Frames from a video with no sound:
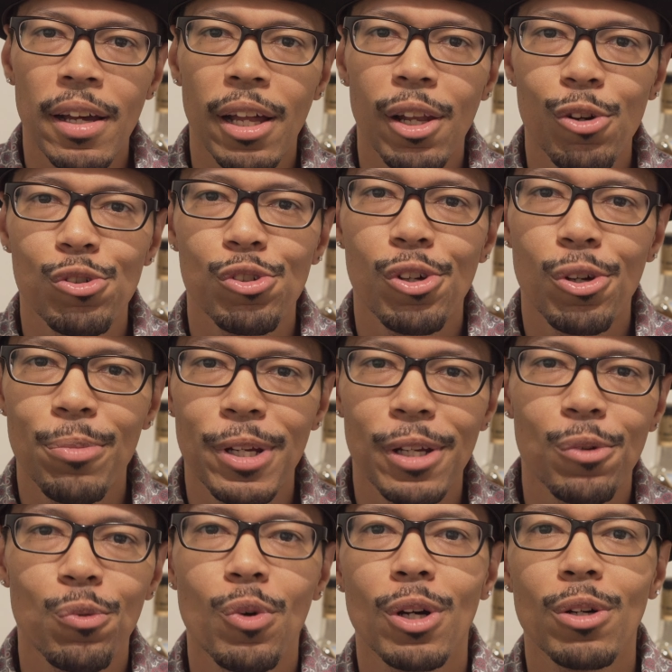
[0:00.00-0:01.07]
Hello, gentlemen,
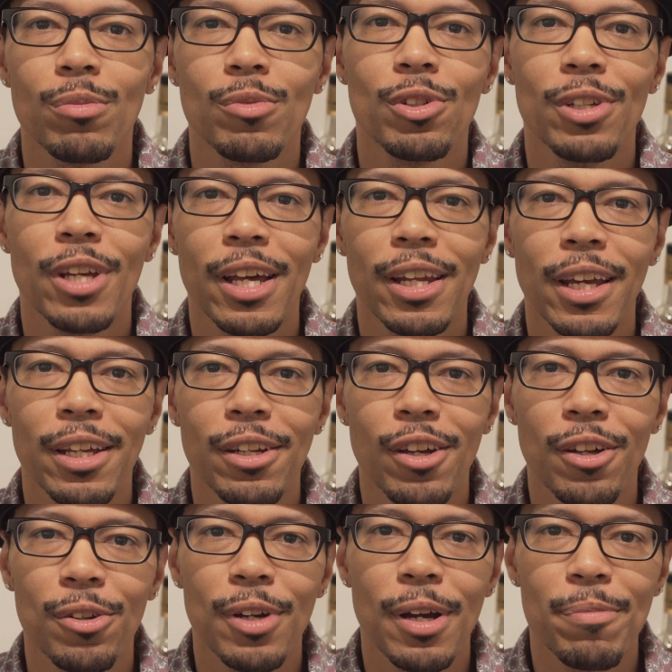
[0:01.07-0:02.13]
and welcome to yet
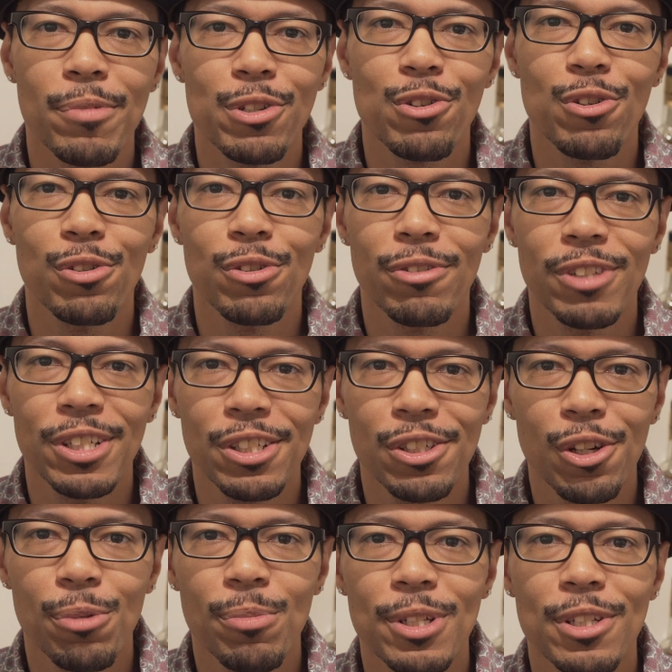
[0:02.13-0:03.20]
another episode of the
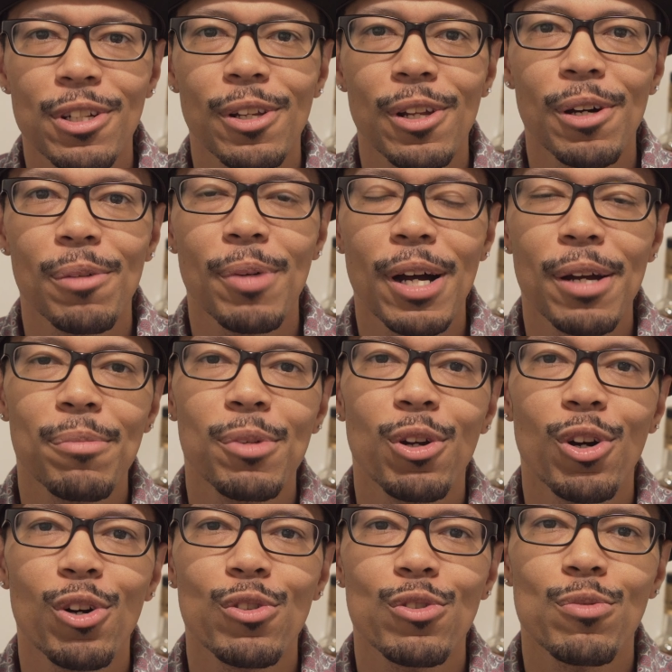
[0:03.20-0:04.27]
Gentlemen's Club. I'm
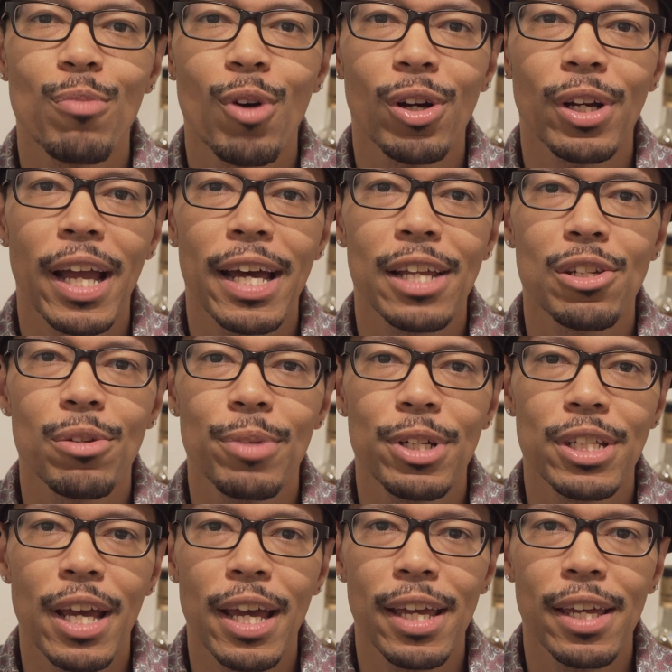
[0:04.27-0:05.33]
your host, Marc
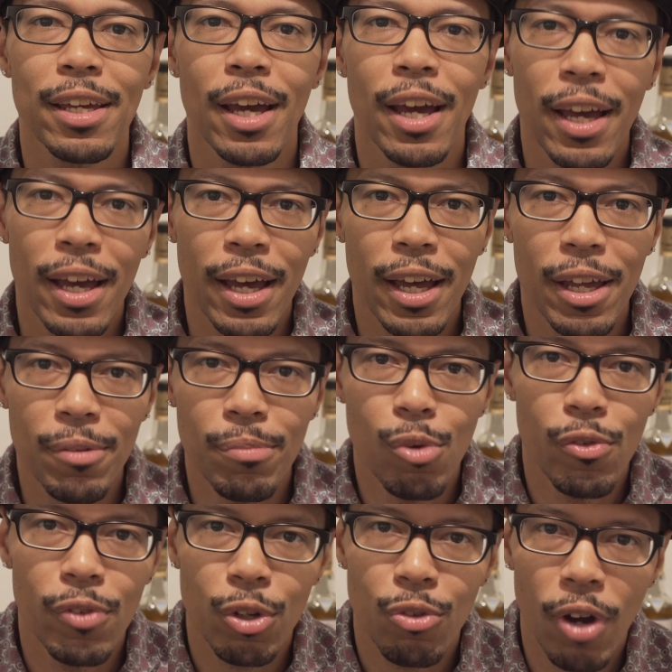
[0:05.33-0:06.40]
Antomattei, and
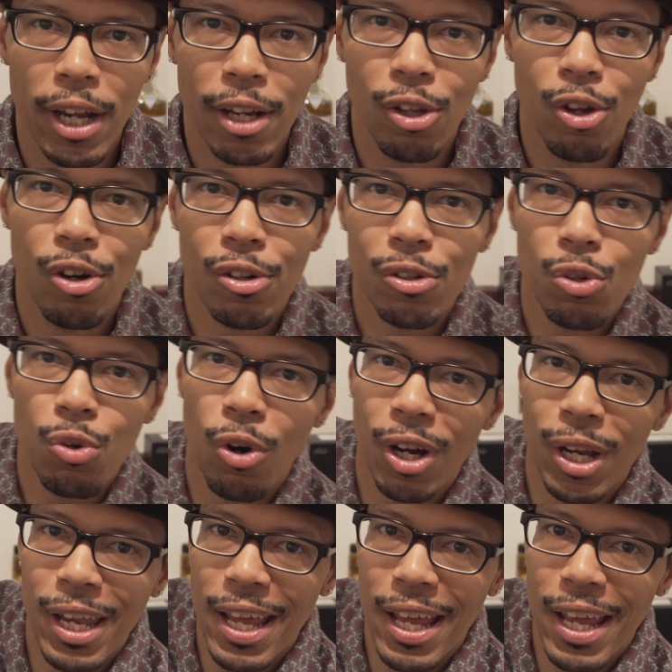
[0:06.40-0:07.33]
moving right along to our